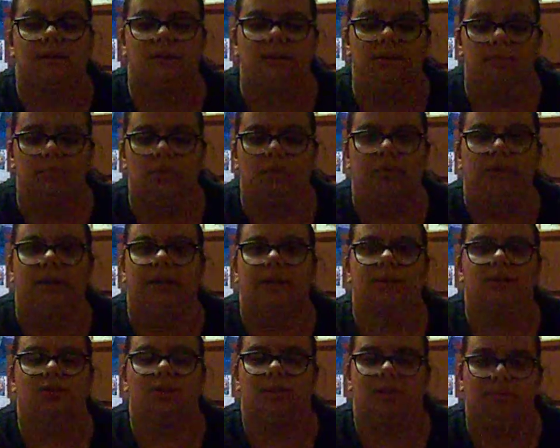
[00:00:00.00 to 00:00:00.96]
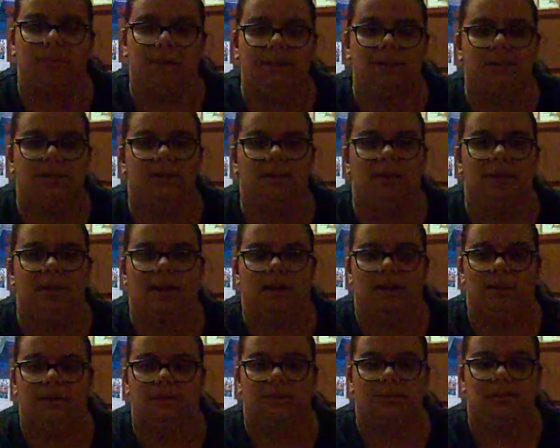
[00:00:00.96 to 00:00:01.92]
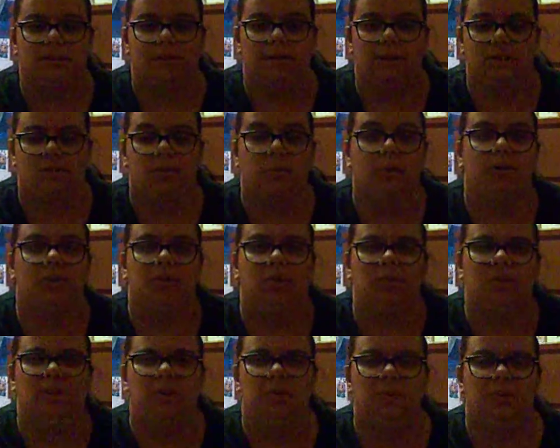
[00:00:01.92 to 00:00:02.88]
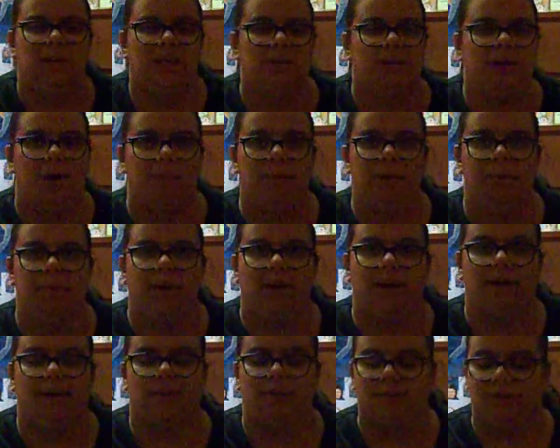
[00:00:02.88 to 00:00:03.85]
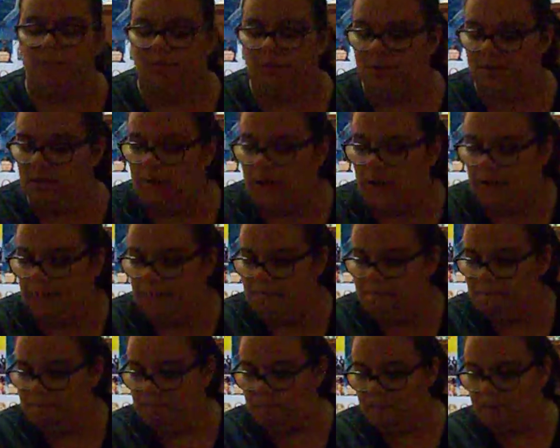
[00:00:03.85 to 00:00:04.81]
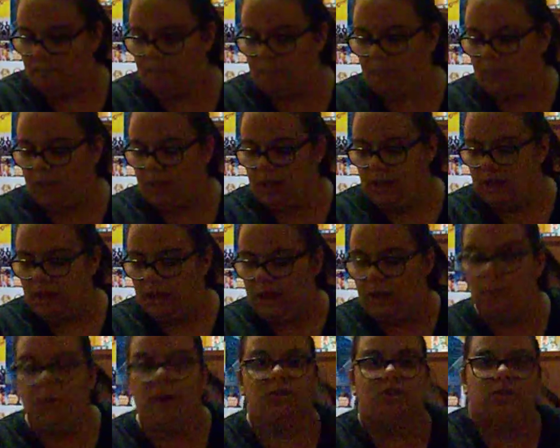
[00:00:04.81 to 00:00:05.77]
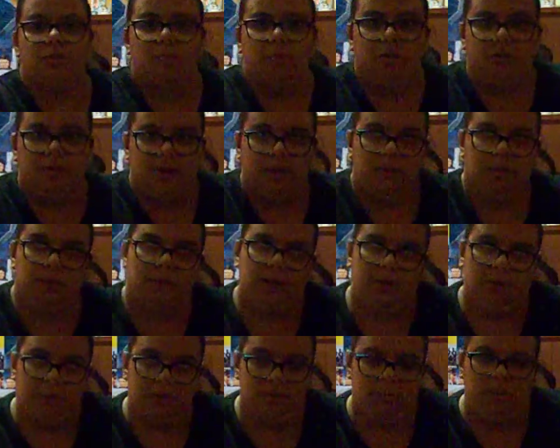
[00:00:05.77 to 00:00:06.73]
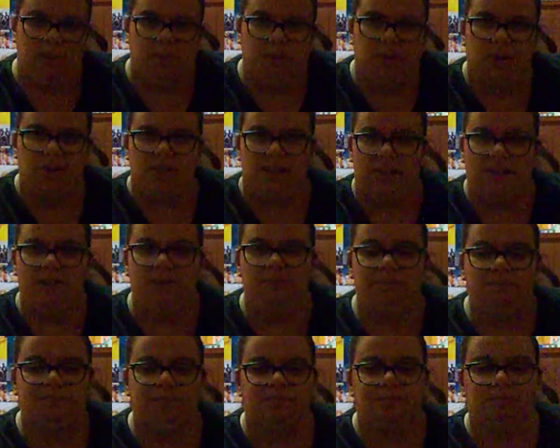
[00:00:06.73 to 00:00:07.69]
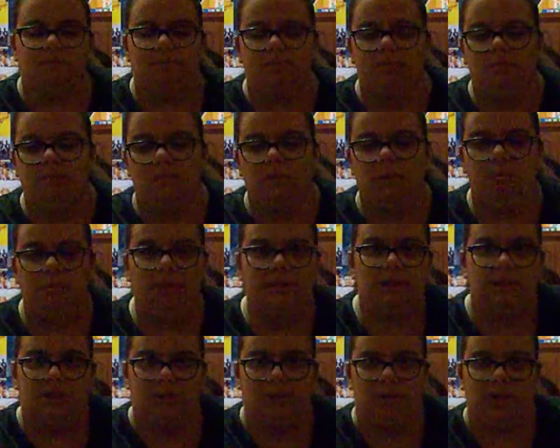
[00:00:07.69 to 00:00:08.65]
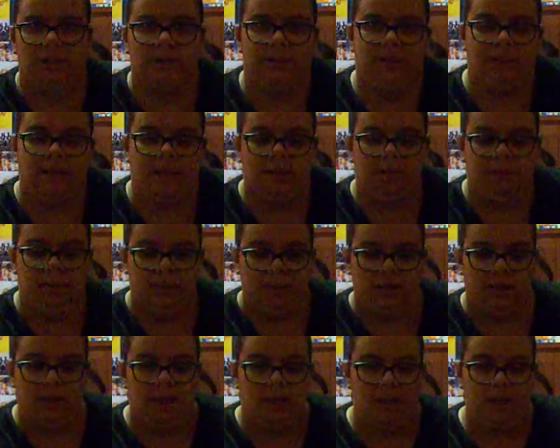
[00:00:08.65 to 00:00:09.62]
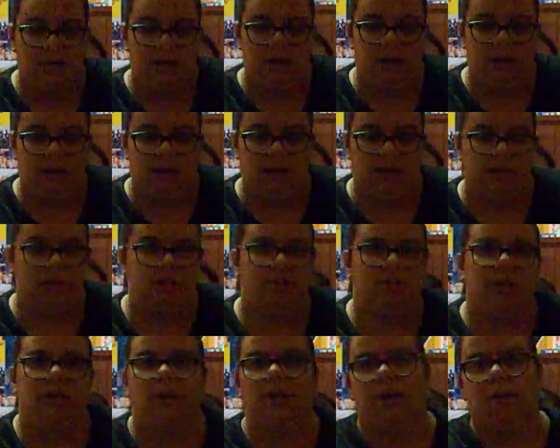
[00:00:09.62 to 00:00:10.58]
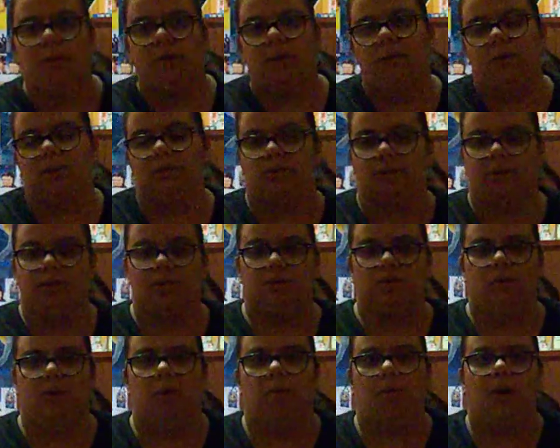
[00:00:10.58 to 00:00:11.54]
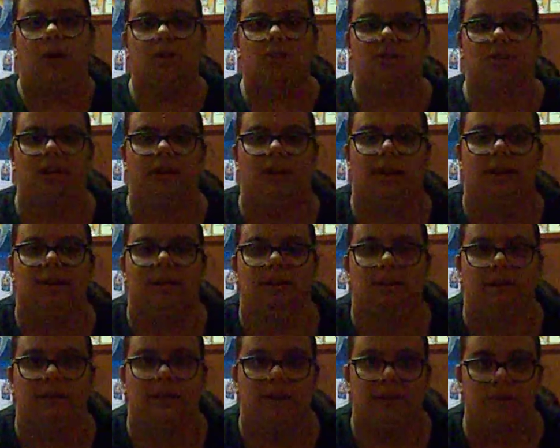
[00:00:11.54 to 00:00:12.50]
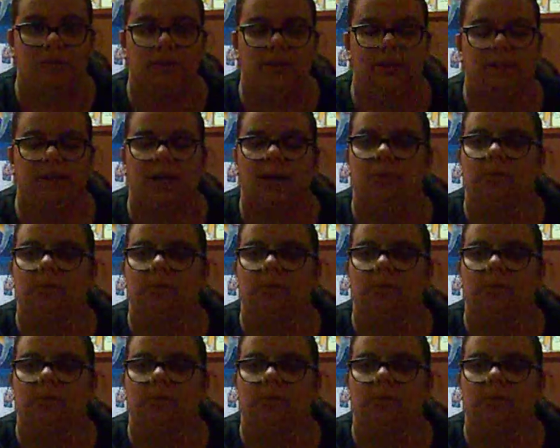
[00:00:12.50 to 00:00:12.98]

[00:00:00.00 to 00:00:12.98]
movie. It's just amazing, and it's one of those that you keep coming back. I watched this movie when I was about 13. My sister had the tape, and I just like, hey, I want to watch this. So I watched it, and literally I